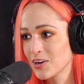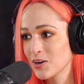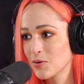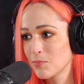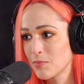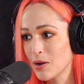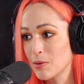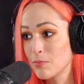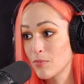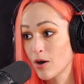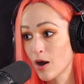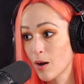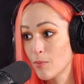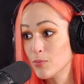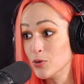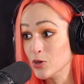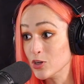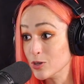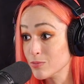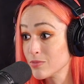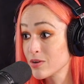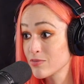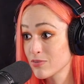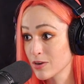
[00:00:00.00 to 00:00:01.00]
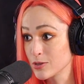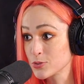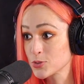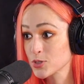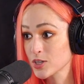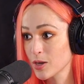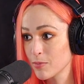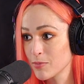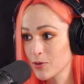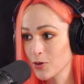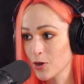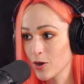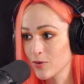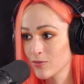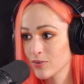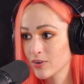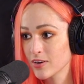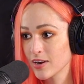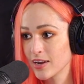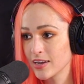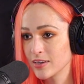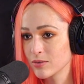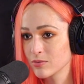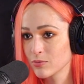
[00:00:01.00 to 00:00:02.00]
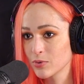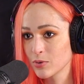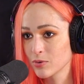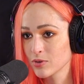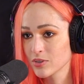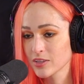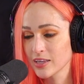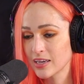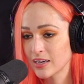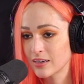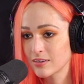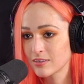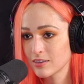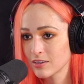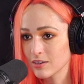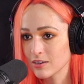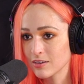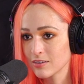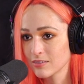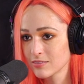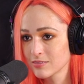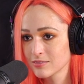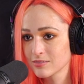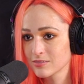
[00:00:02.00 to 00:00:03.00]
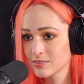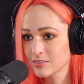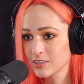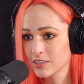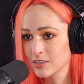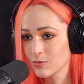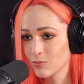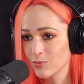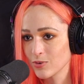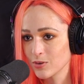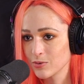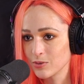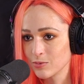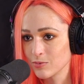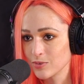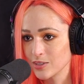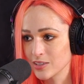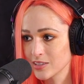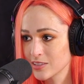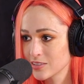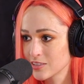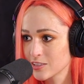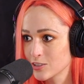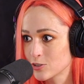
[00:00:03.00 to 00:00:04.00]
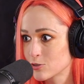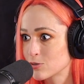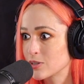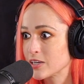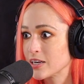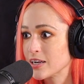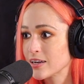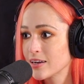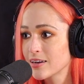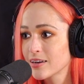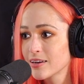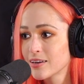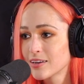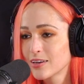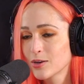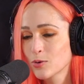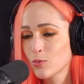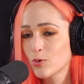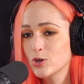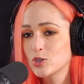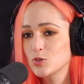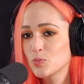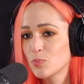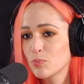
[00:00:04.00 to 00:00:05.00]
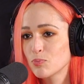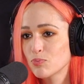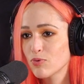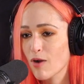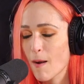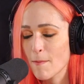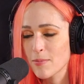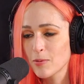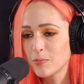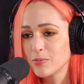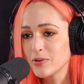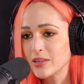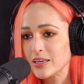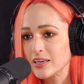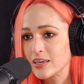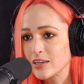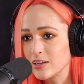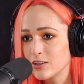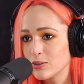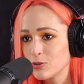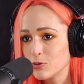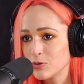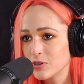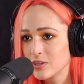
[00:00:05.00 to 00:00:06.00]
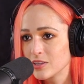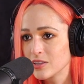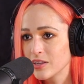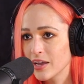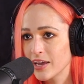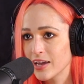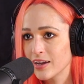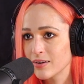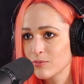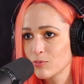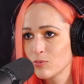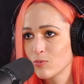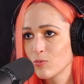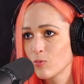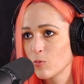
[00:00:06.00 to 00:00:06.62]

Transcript: my mom knew my friends were coming over, and we were like, what we wanted to drink, which probably included like